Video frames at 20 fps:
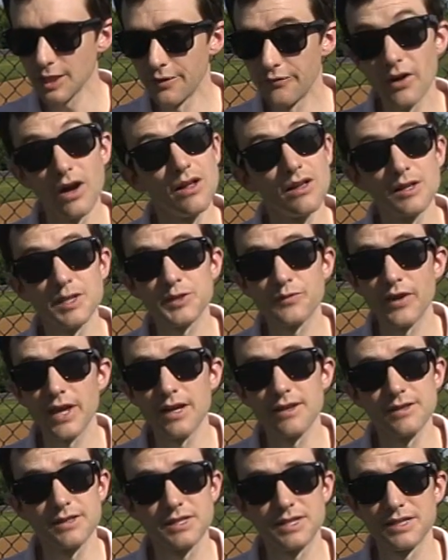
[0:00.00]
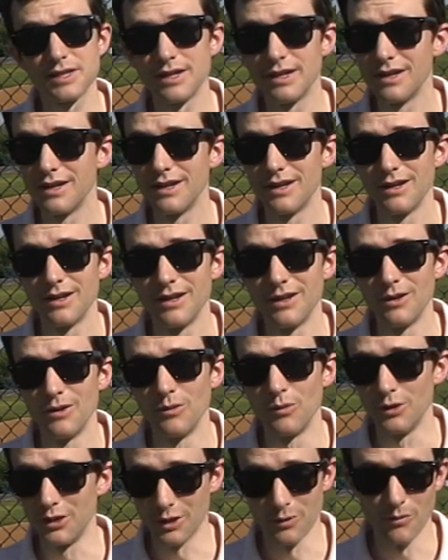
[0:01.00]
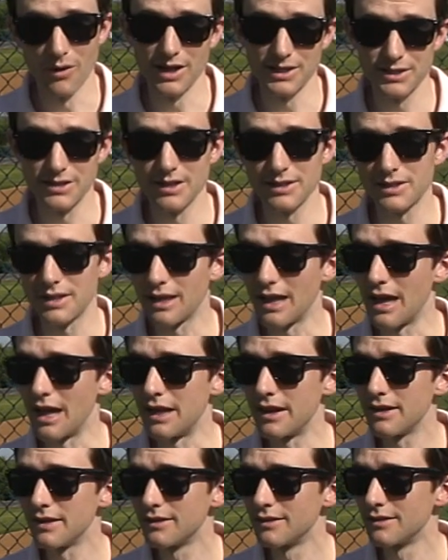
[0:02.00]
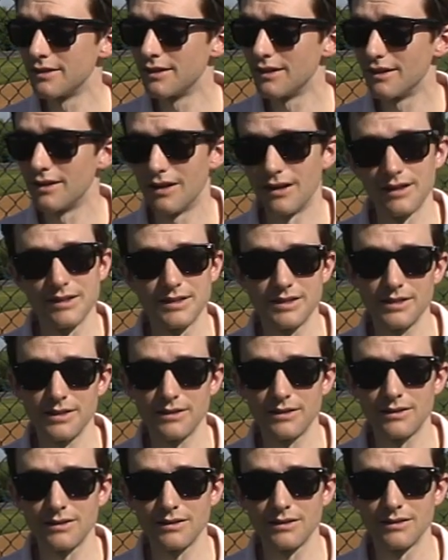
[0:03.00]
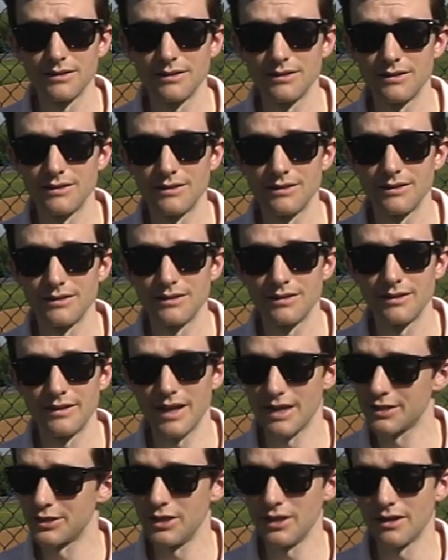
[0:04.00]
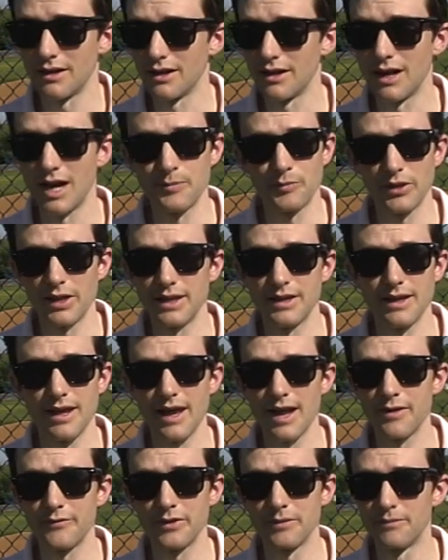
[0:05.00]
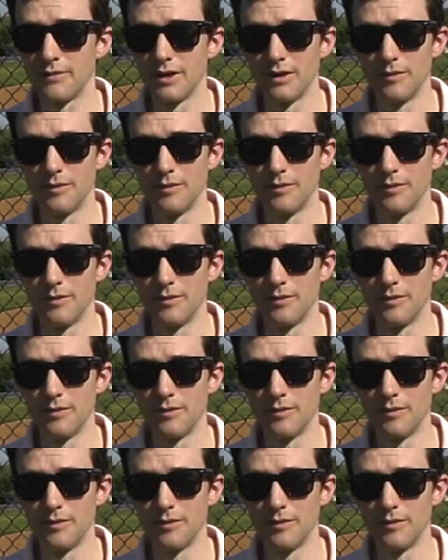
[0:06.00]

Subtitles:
If all else fails, well, you can watch this again until next year. I plan to have a